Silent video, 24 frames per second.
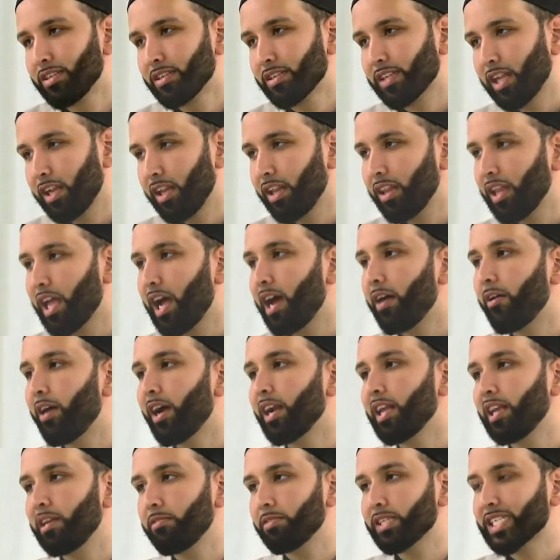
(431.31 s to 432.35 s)
sallallahu
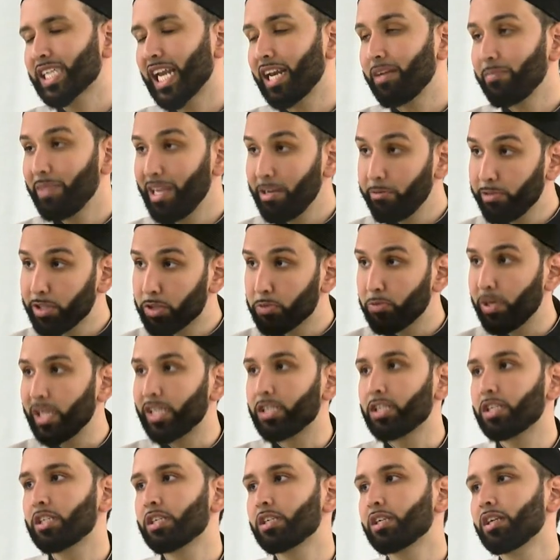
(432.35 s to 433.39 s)
alaihi wasallam, he was
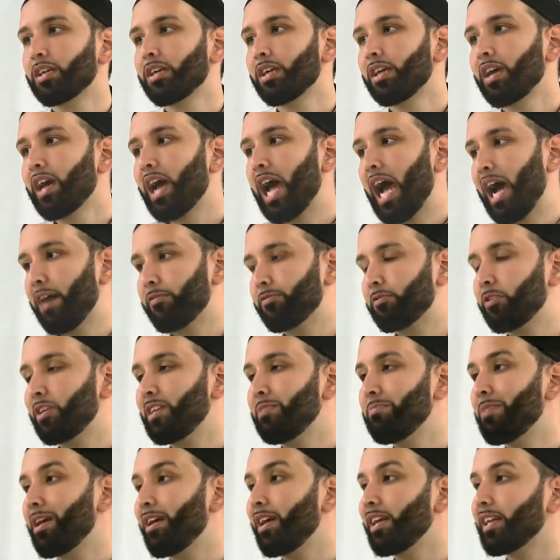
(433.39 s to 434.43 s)
rich. After
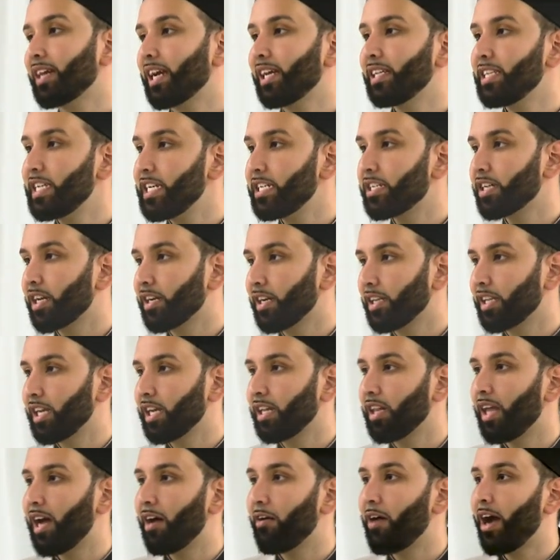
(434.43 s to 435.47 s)
he married Khadija
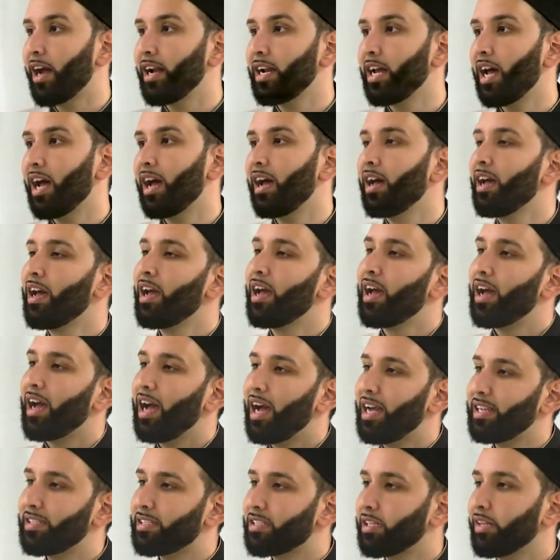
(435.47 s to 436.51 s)
radiallahu anha,
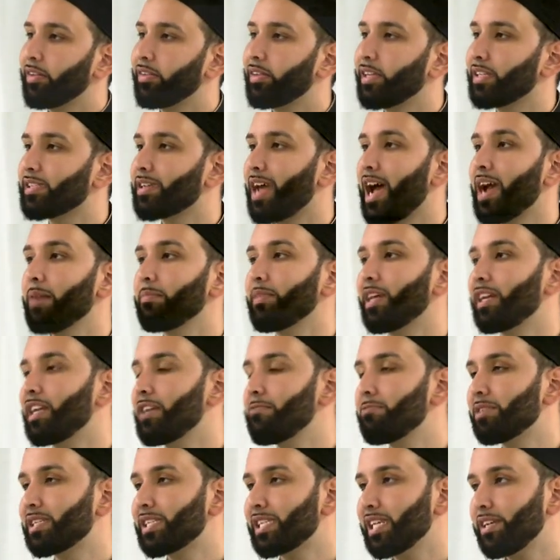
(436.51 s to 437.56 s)
until the time that
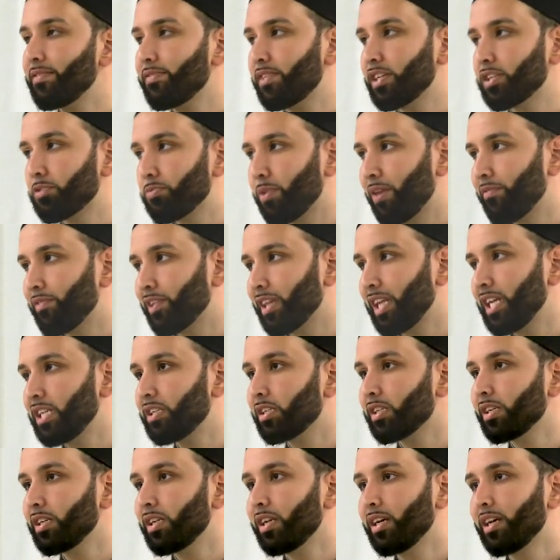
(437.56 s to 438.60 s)
he received his
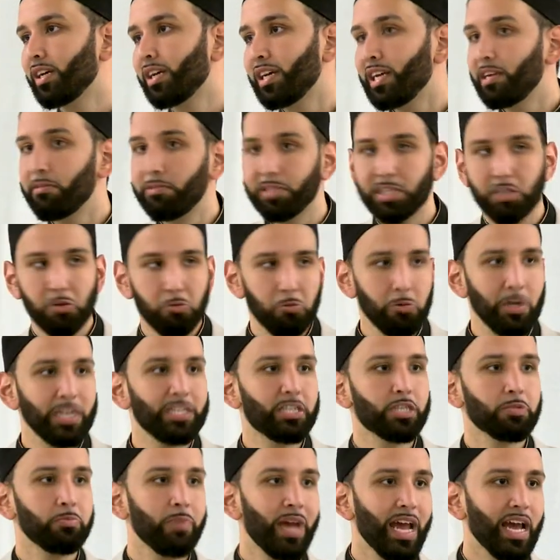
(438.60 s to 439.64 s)
revelation, he was a
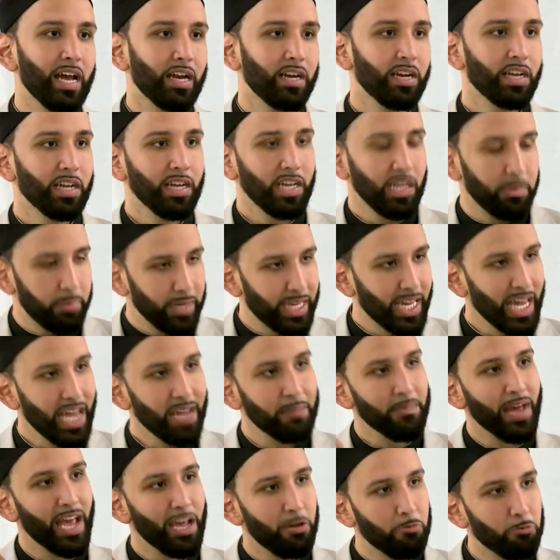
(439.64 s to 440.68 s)
rich man. He
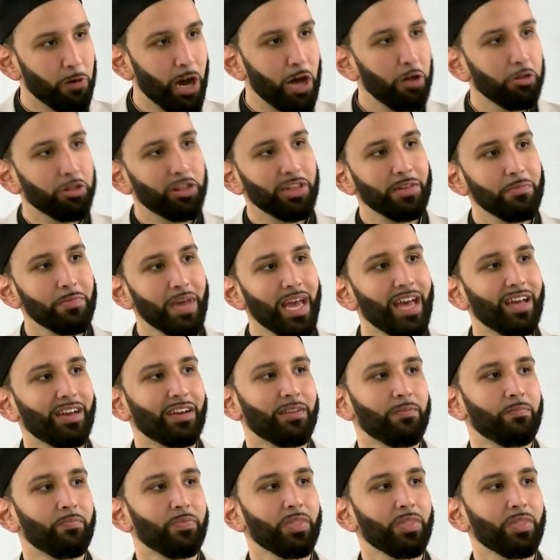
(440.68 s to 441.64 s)
became a wealthy man.